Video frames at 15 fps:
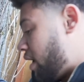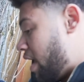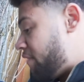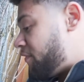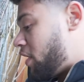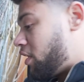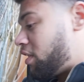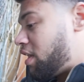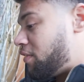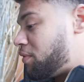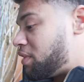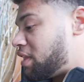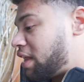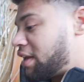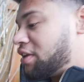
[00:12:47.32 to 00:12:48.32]
I fell in love
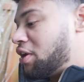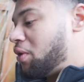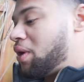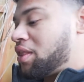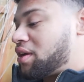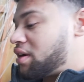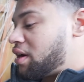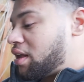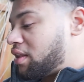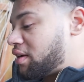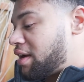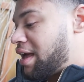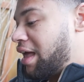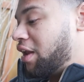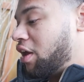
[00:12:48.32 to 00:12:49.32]
with it. Like, no other color
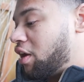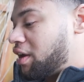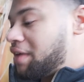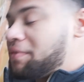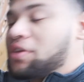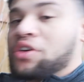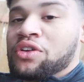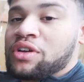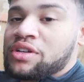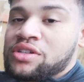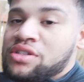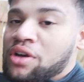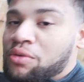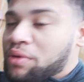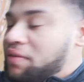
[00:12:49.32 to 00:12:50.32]
at all. Even though you can
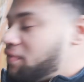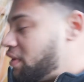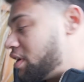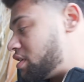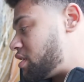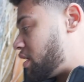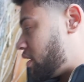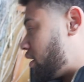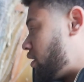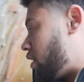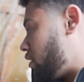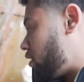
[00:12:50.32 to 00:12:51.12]
just go refinish it and get another